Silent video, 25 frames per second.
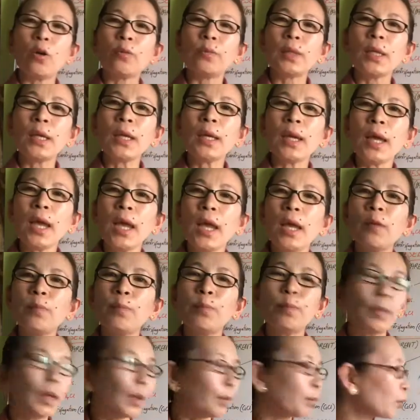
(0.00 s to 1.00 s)
of the
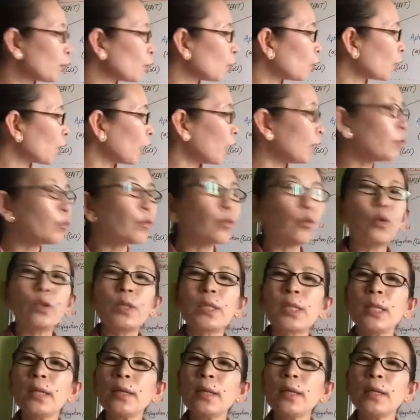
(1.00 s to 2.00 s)
pure
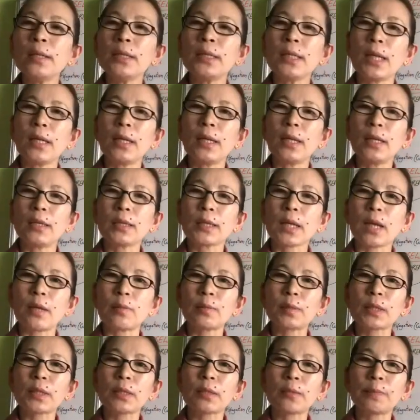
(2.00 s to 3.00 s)
N14 DNA
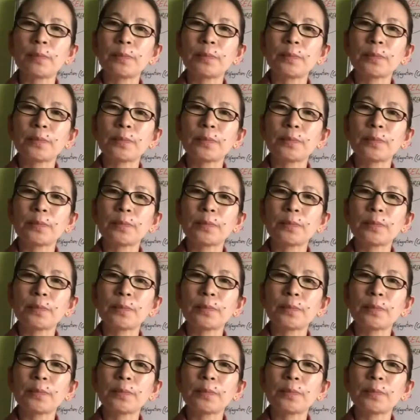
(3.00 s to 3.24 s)
types.